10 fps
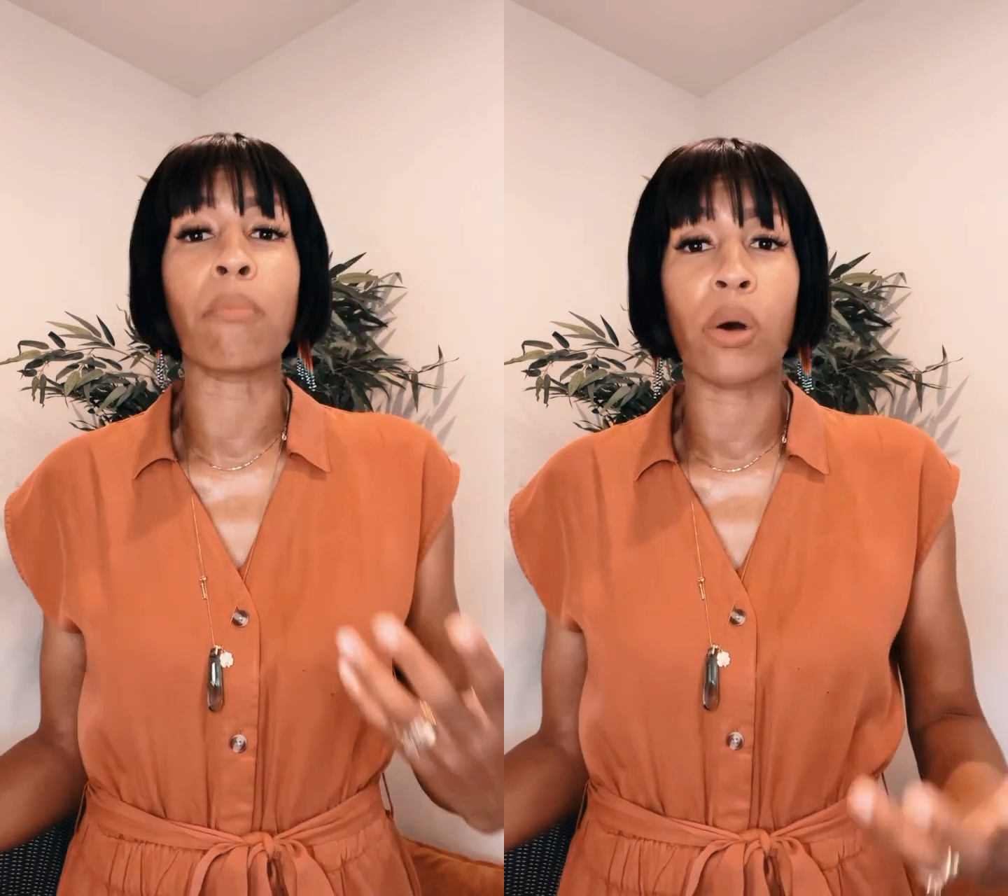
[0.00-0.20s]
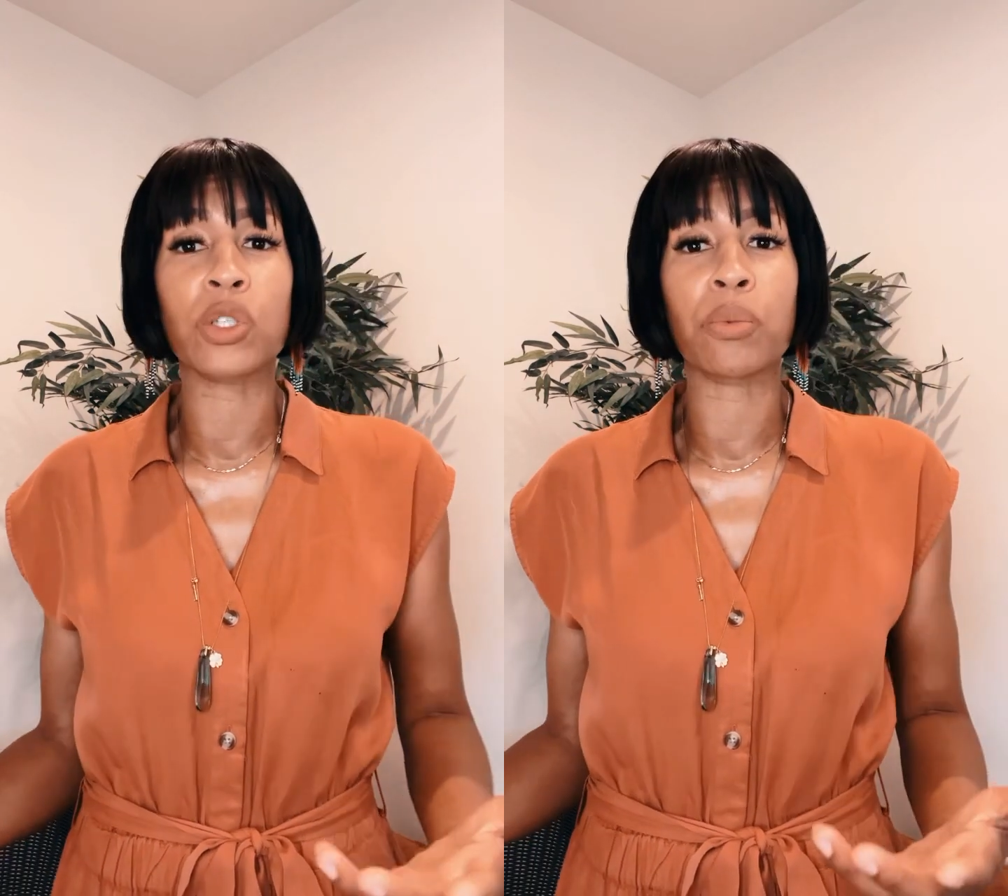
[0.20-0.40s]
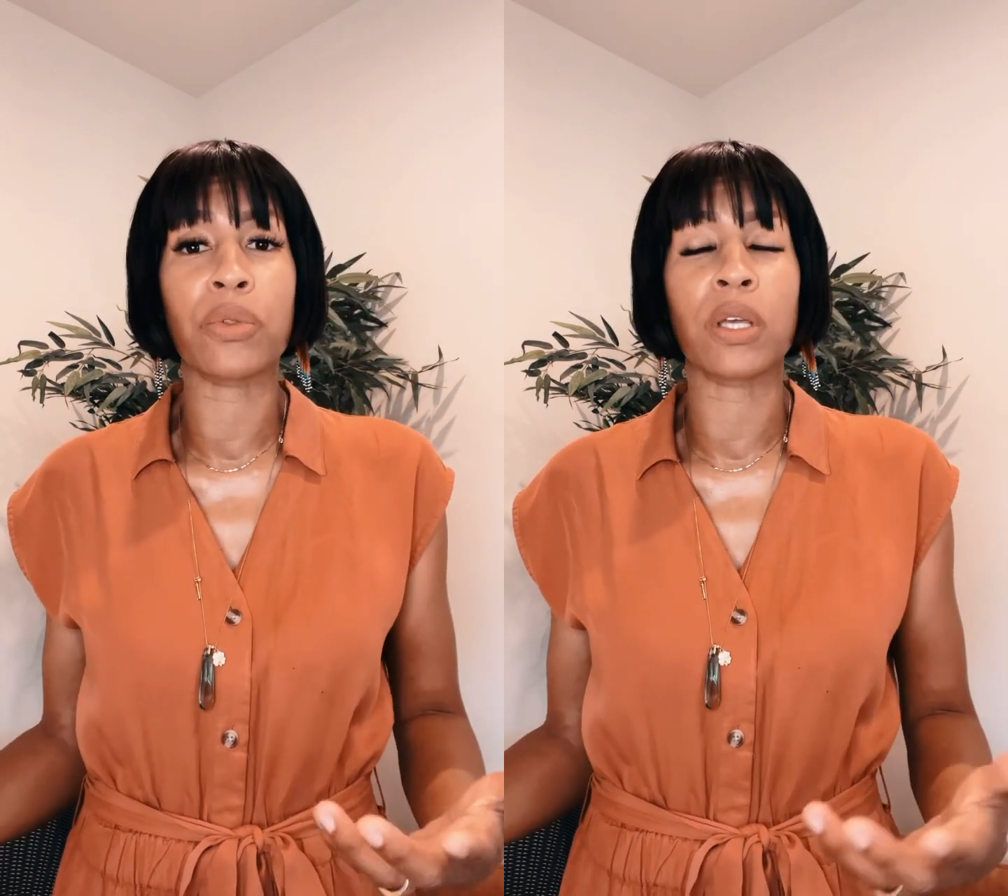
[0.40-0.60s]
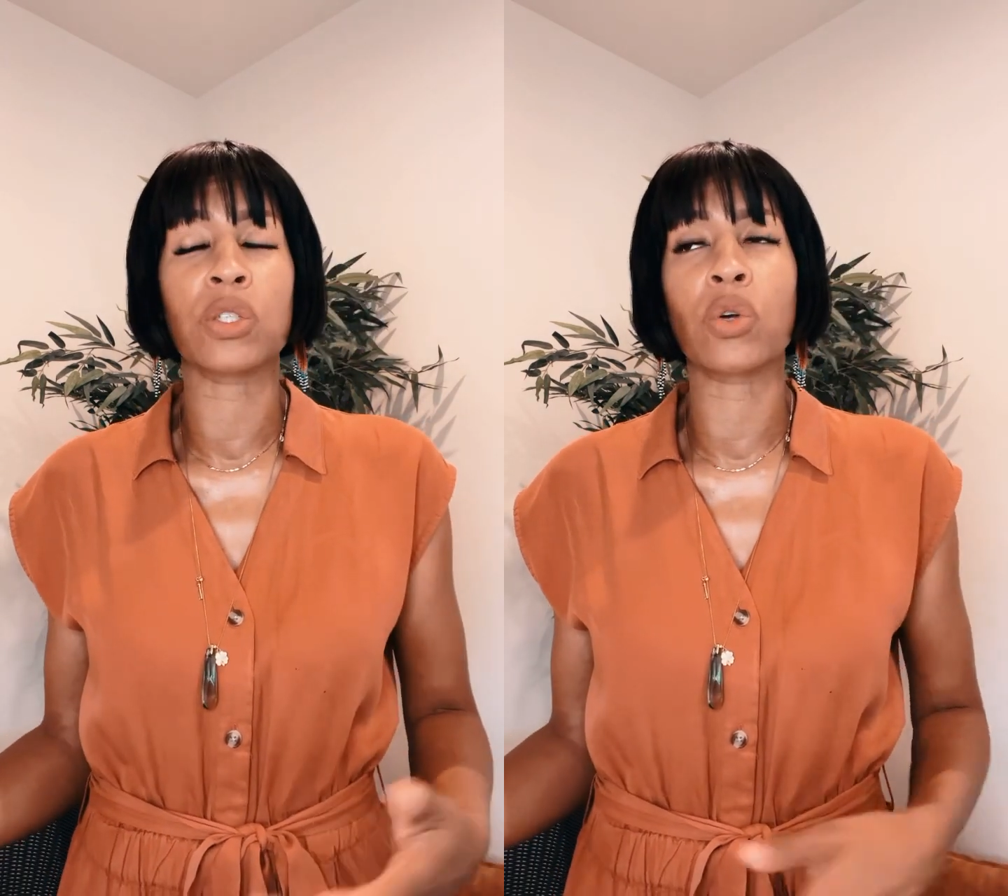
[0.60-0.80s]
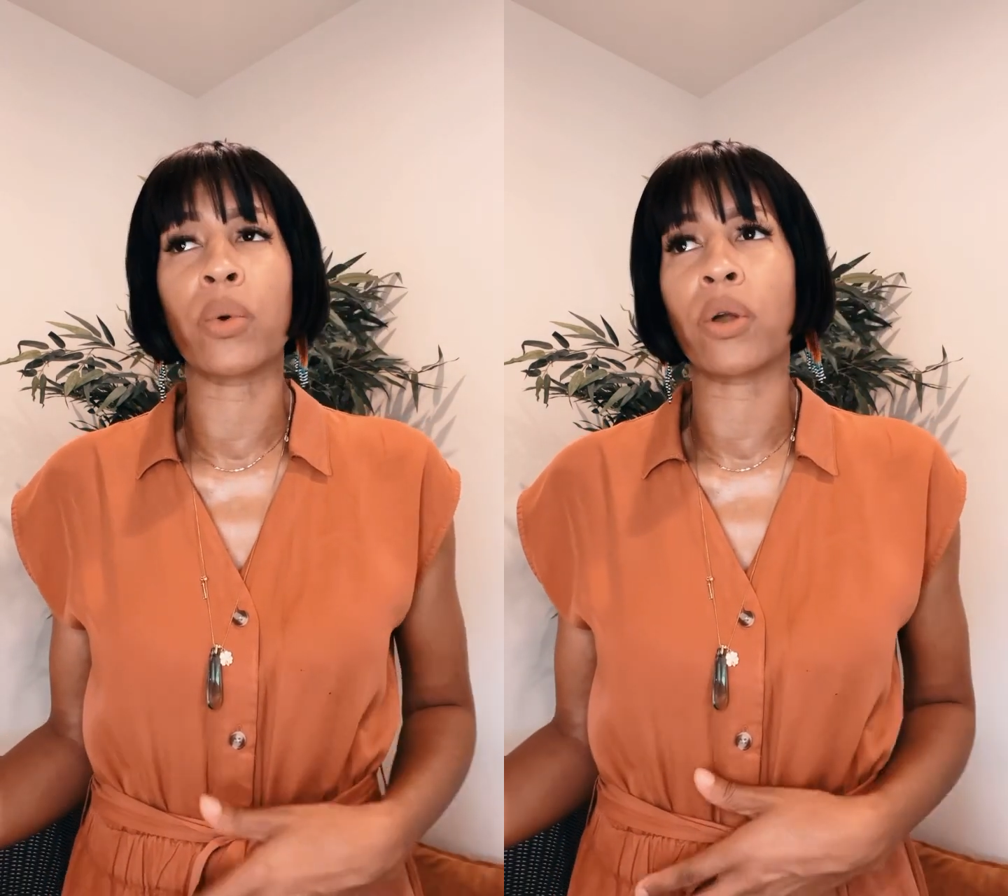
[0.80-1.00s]
multiple
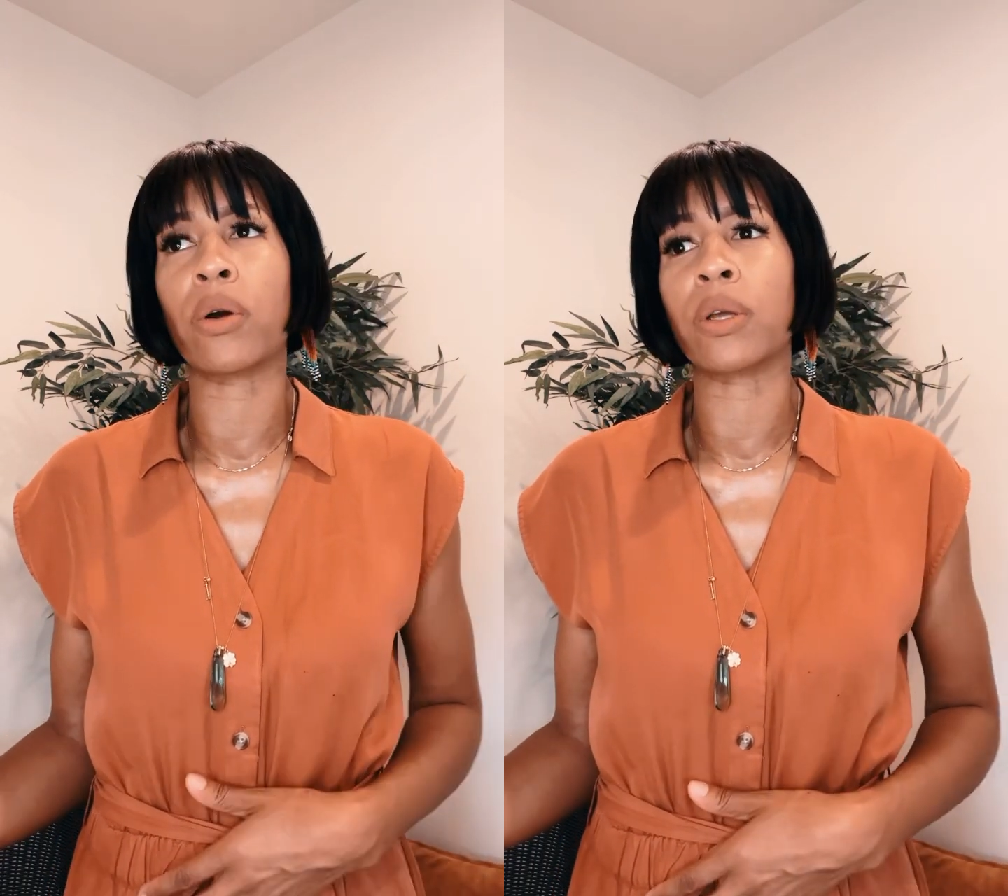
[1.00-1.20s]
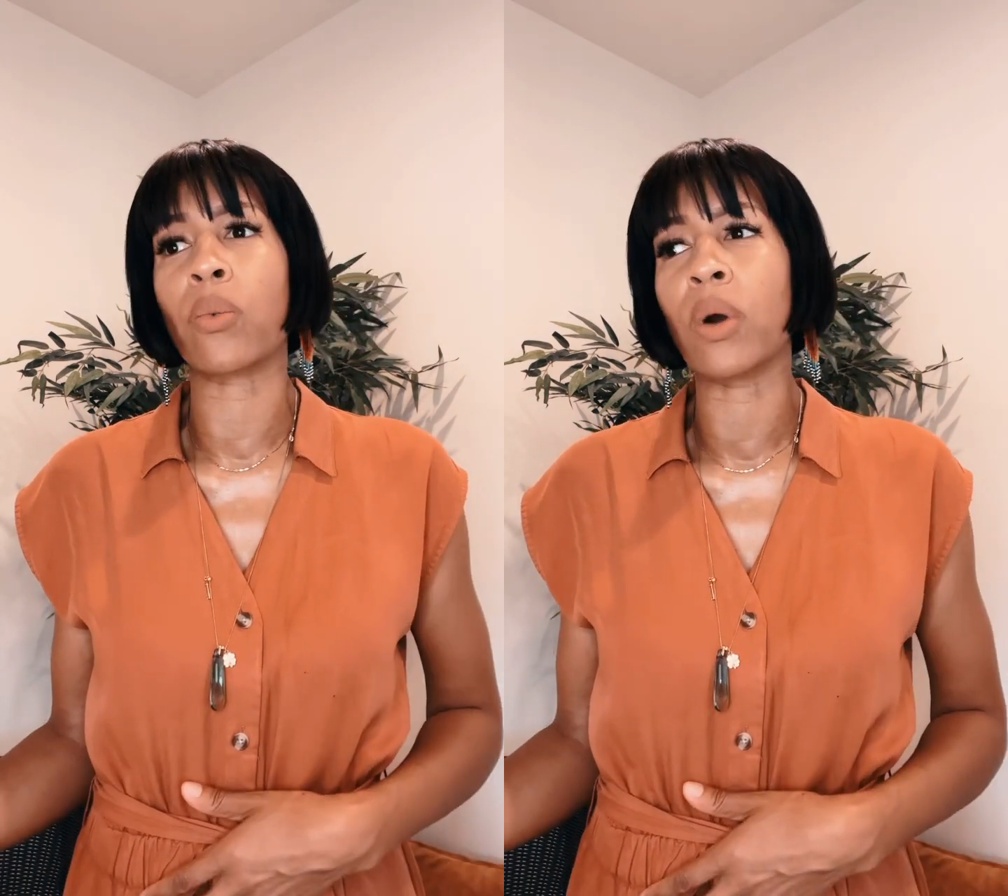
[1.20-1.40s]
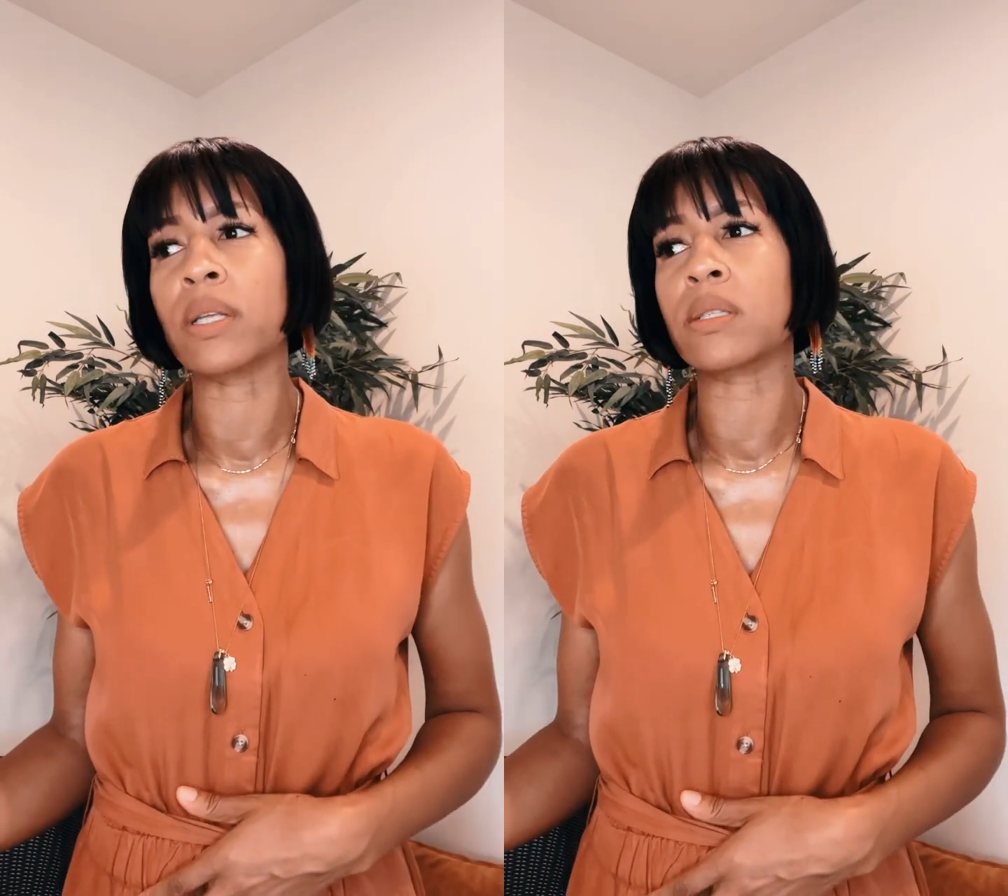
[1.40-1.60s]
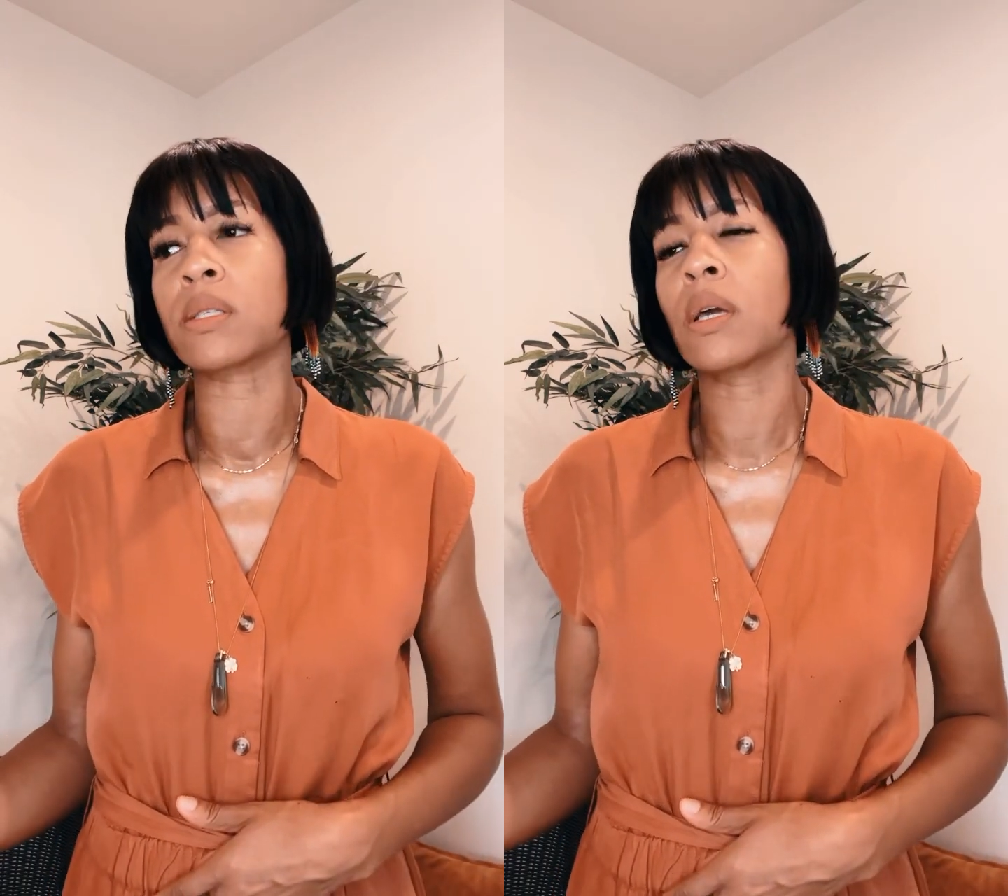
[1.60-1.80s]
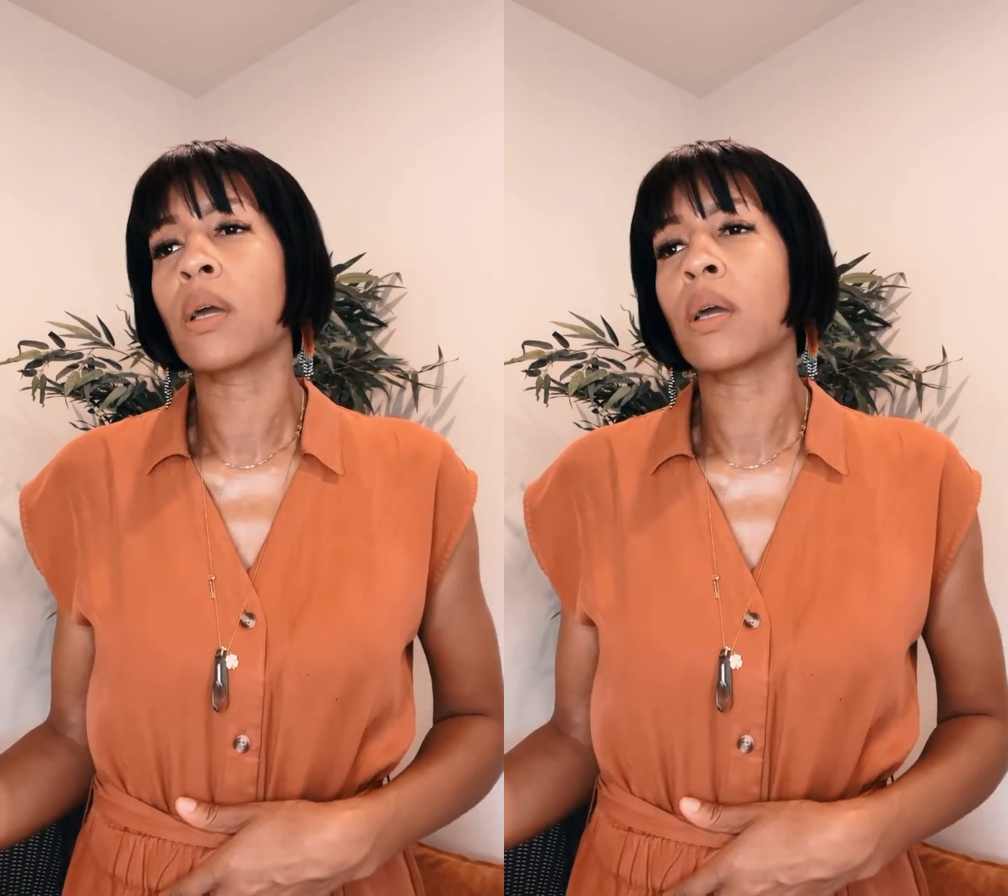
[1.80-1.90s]
things going on at once.